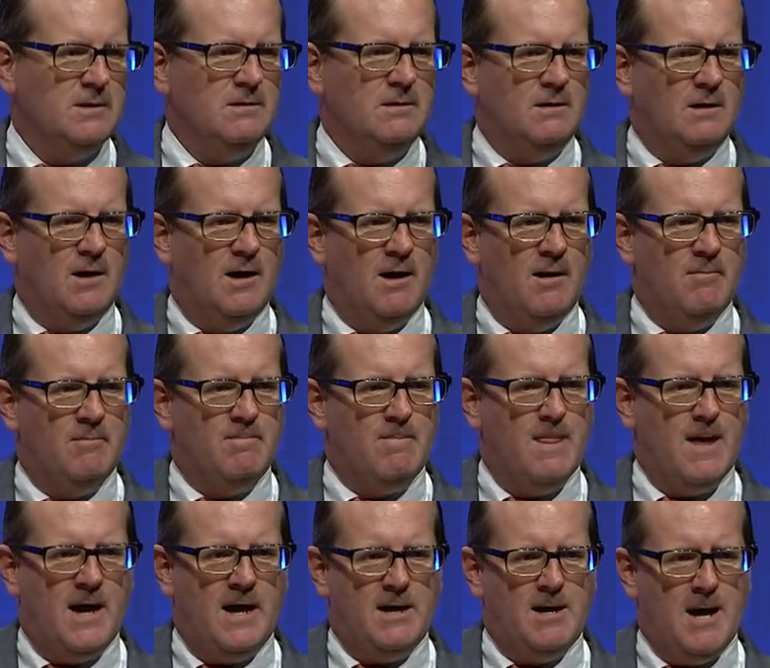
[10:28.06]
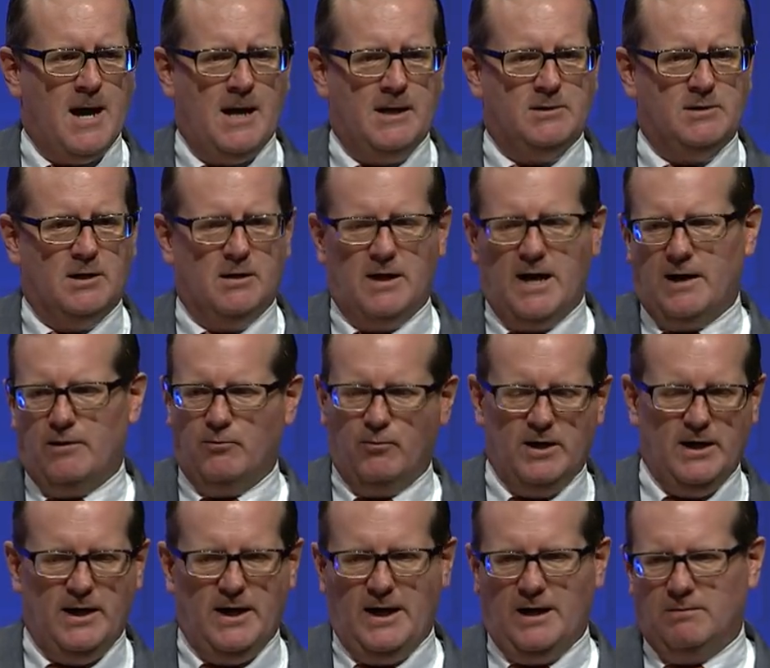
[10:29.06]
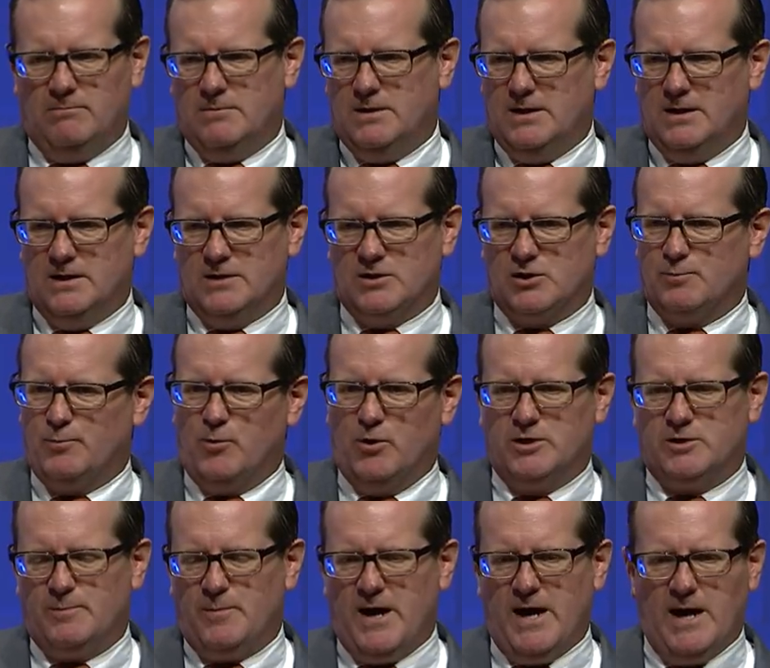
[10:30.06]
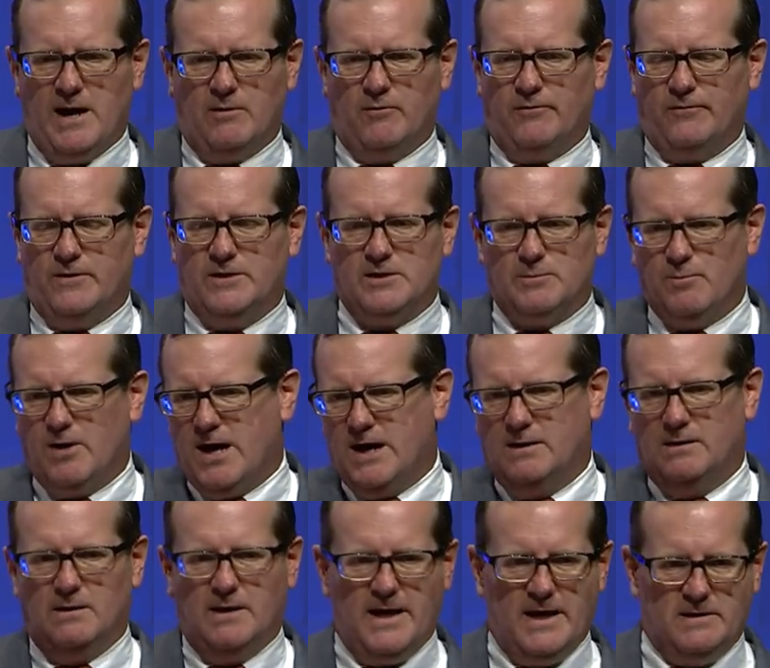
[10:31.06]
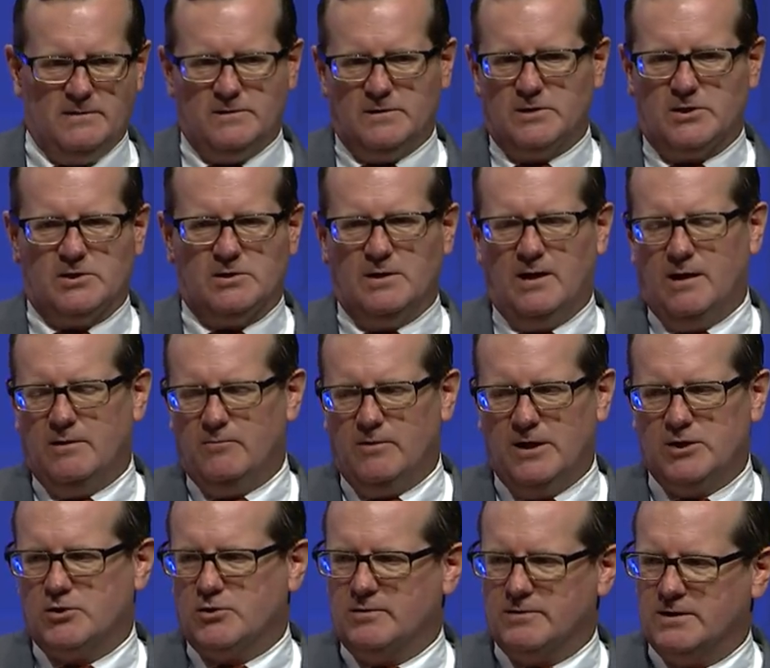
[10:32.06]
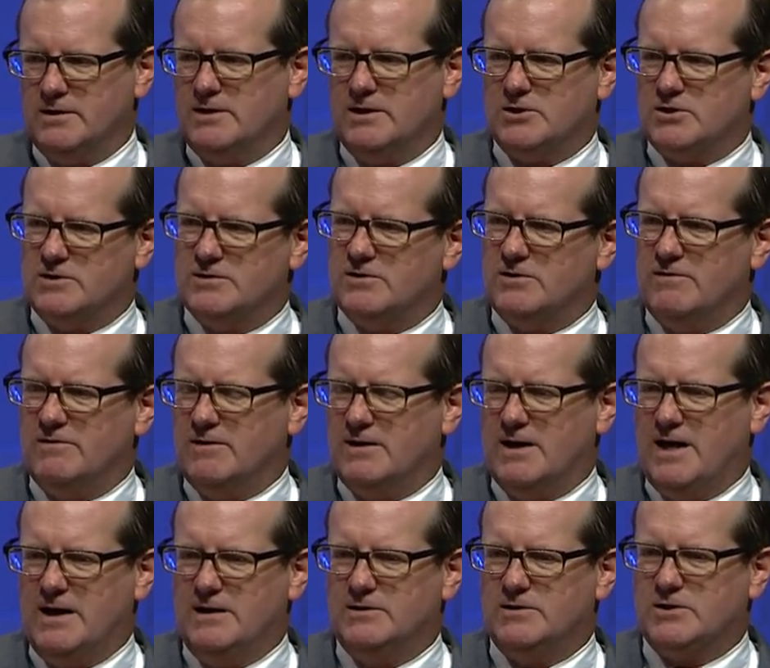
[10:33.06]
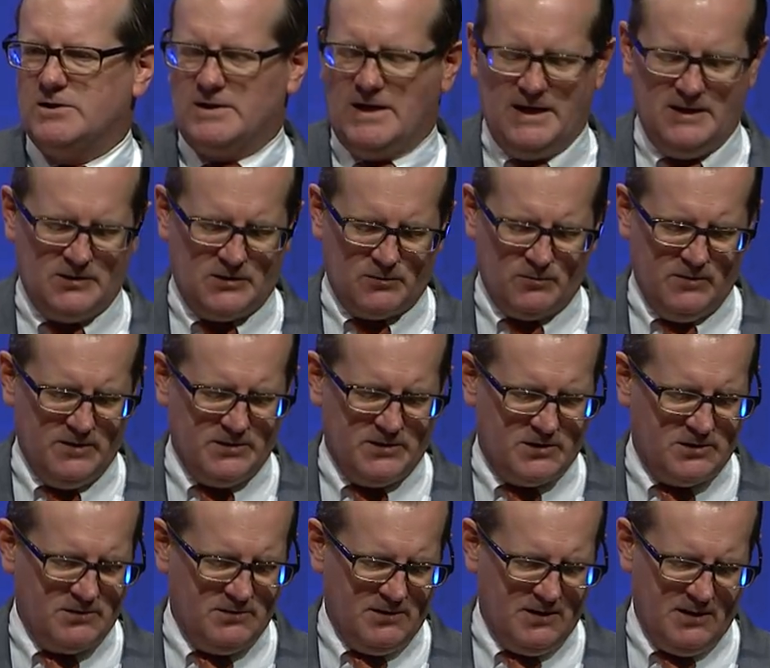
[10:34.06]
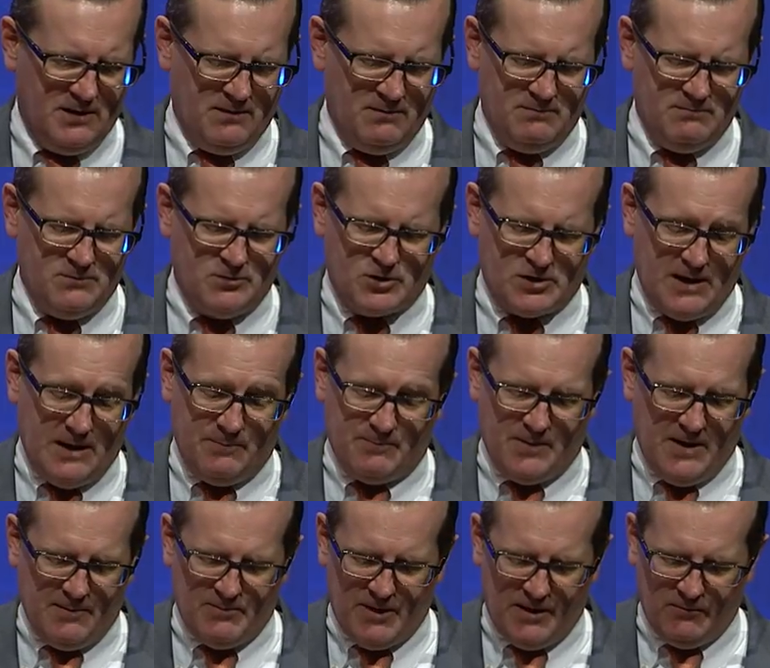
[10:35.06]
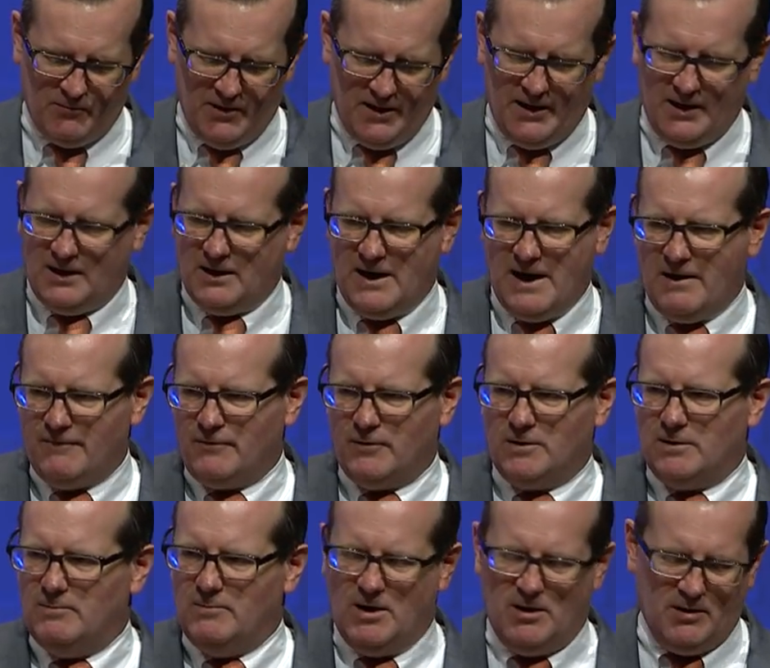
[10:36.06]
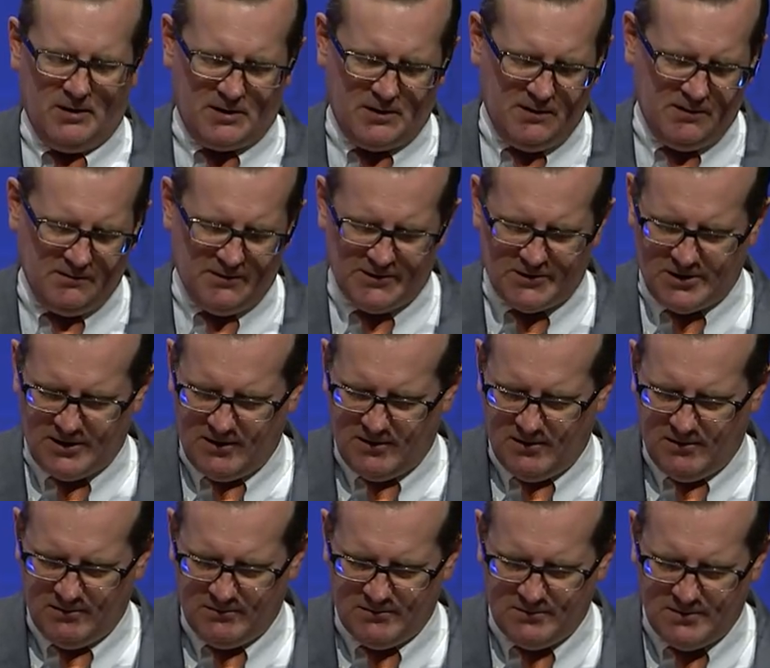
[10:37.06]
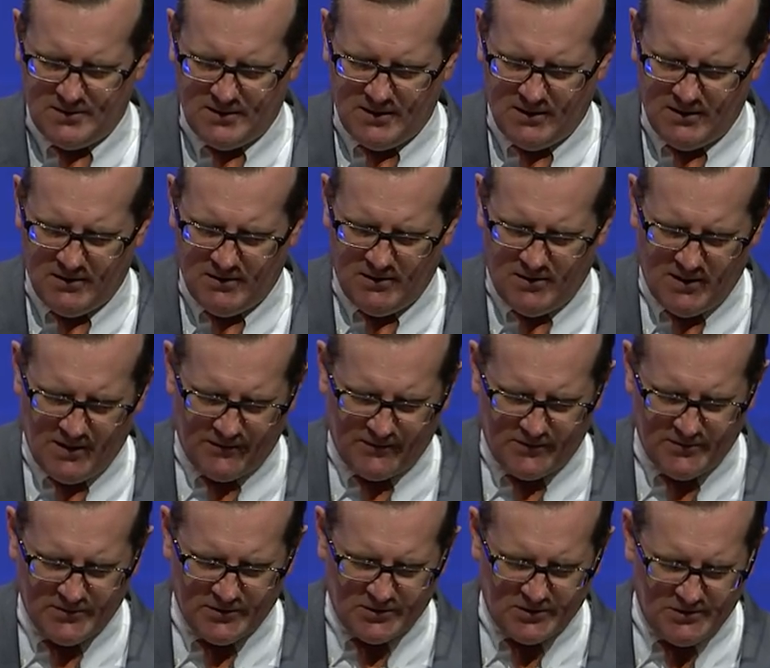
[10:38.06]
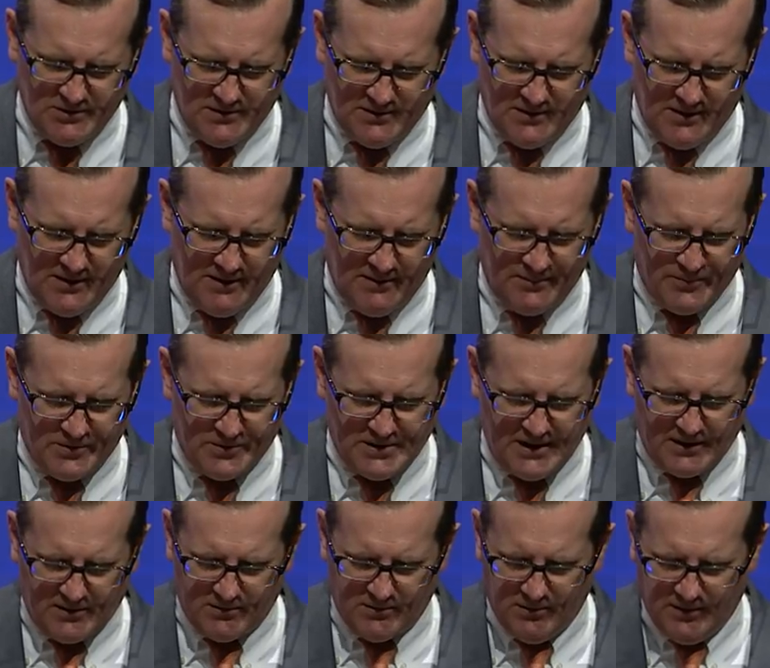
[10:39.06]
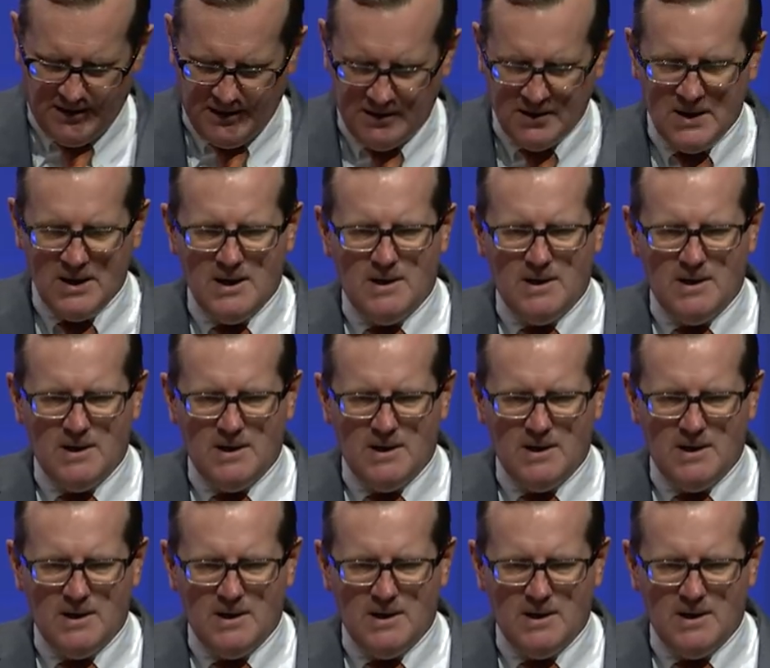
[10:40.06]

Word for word: Um, I, I, did a lot of reading in sports biographies. My lens on racial conditions in the United States was uh, shaped by my reading in African American and Latino uh, authors, uh, particularly.